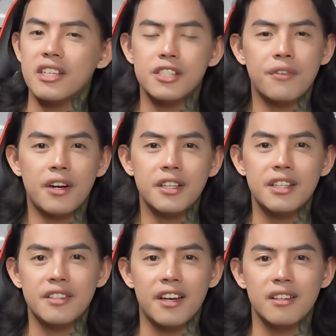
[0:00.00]
It's very
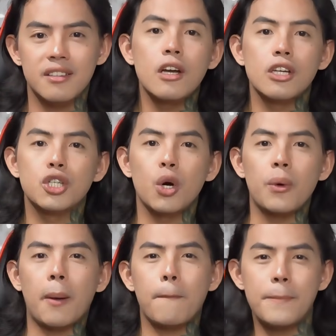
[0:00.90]
detailed,
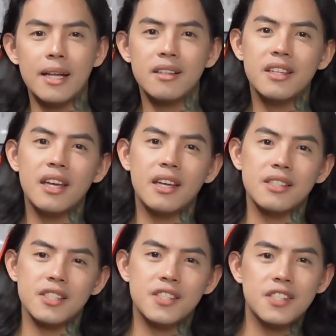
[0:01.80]
showing
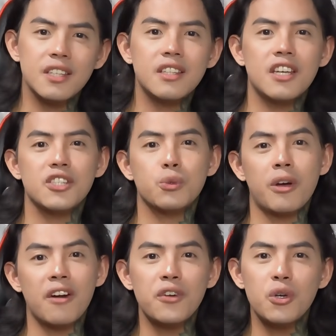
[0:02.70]
building, cities,
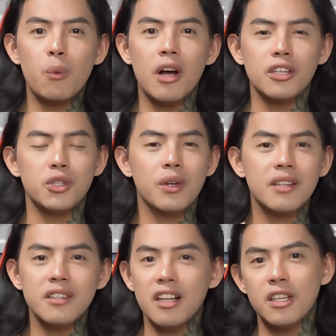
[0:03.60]
whatever you want. You
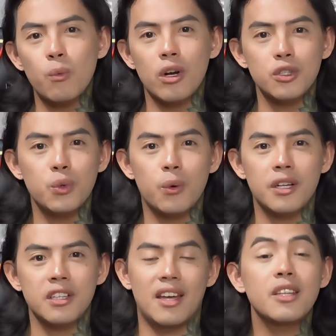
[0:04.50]
can tell them what you want
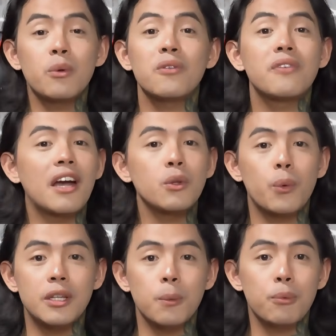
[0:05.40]
and they will find a
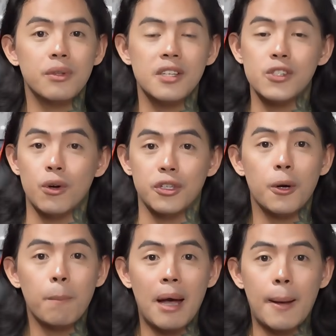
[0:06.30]
way to put this on your
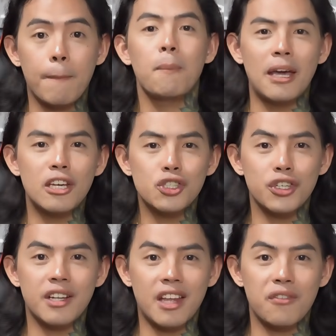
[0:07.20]
map, making sure
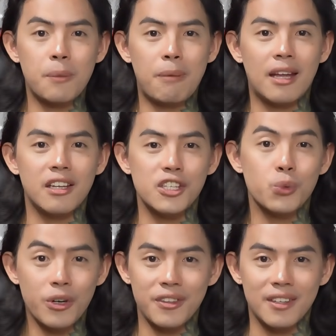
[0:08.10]
that every penny is
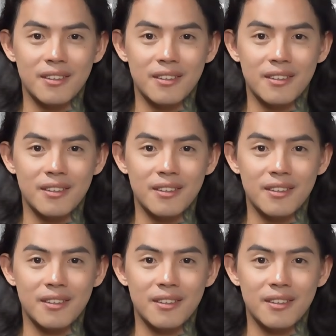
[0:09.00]
worth it.